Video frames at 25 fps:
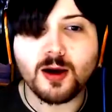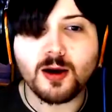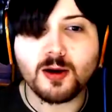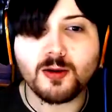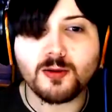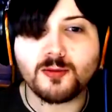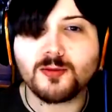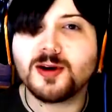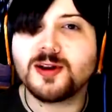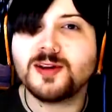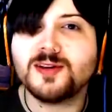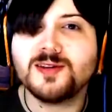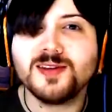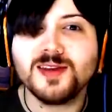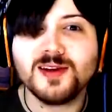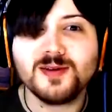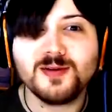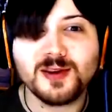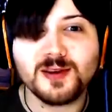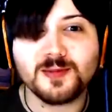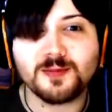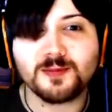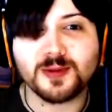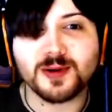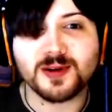Why does he
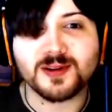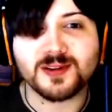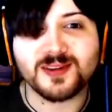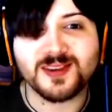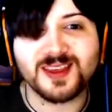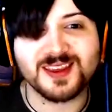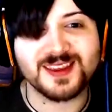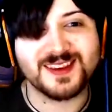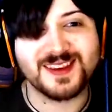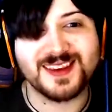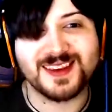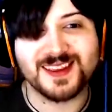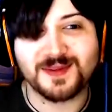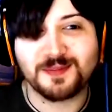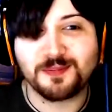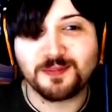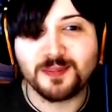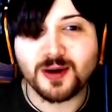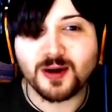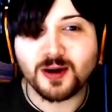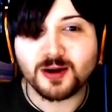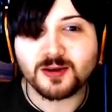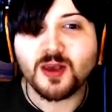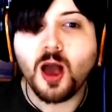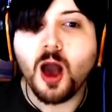always bounce on this
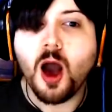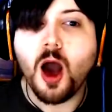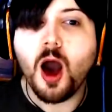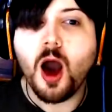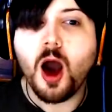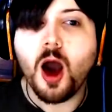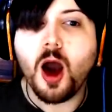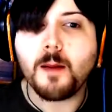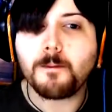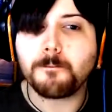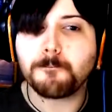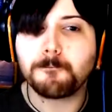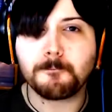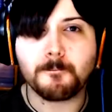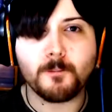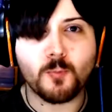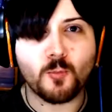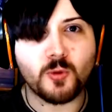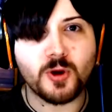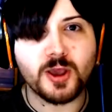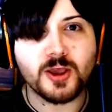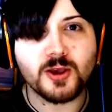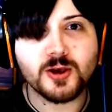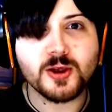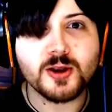box?
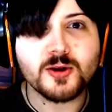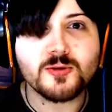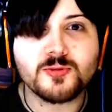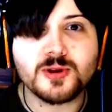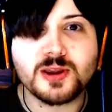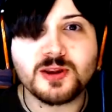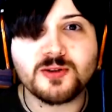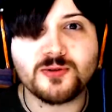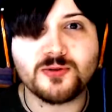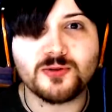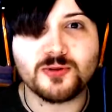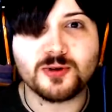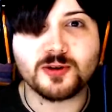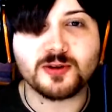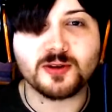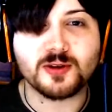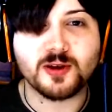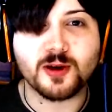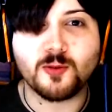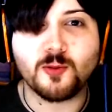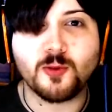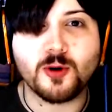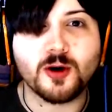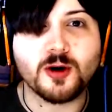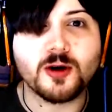We gotta reinforce
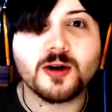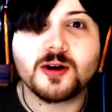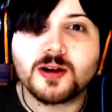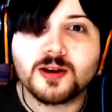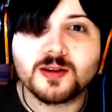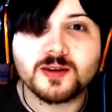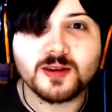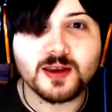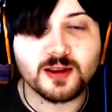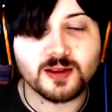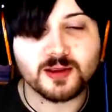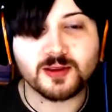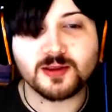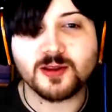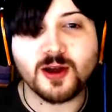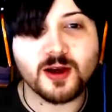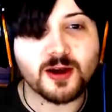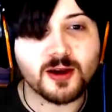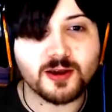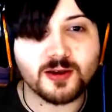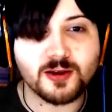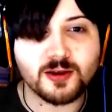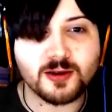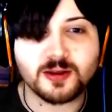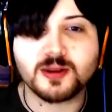our wall because it's
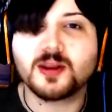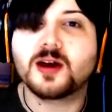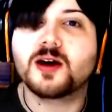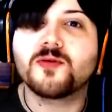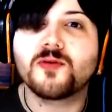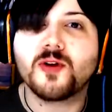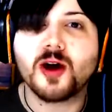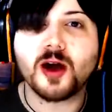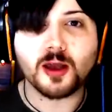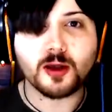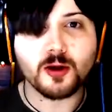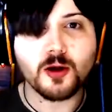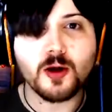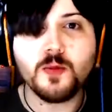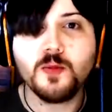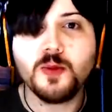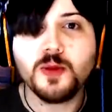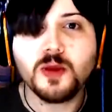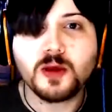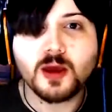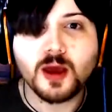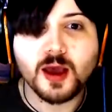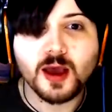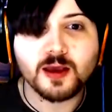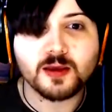not good enough. I hope
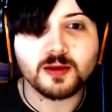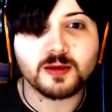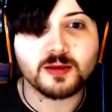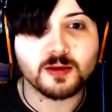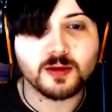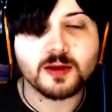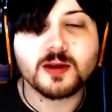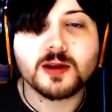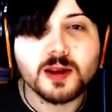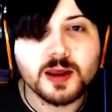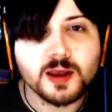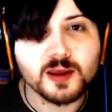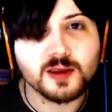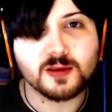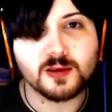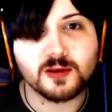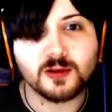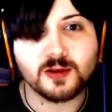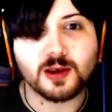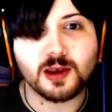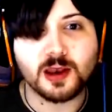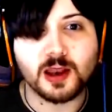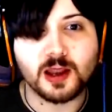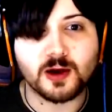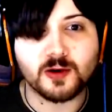you guys are at least
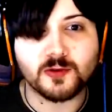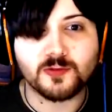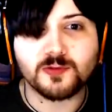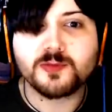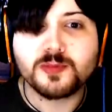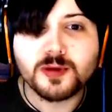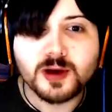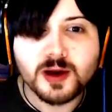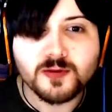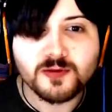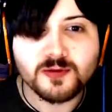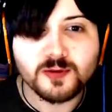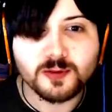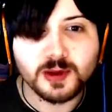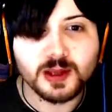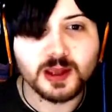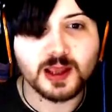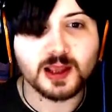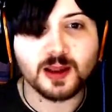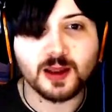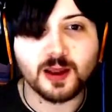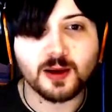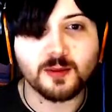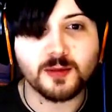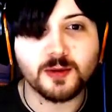good enough, preferably
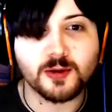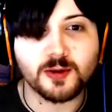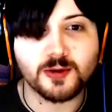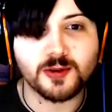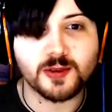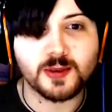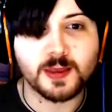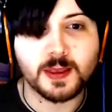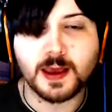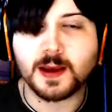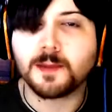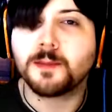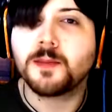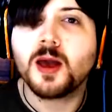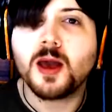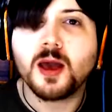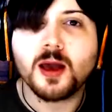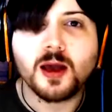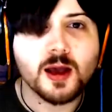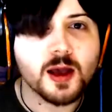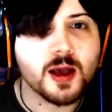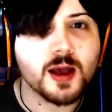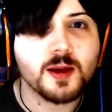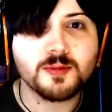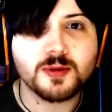a lot more than them.
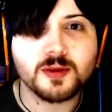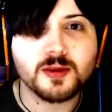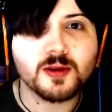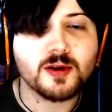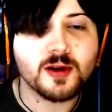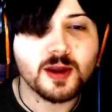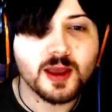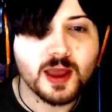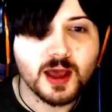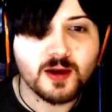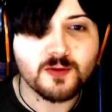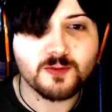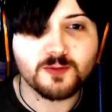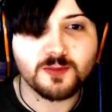I'm sorry I haven't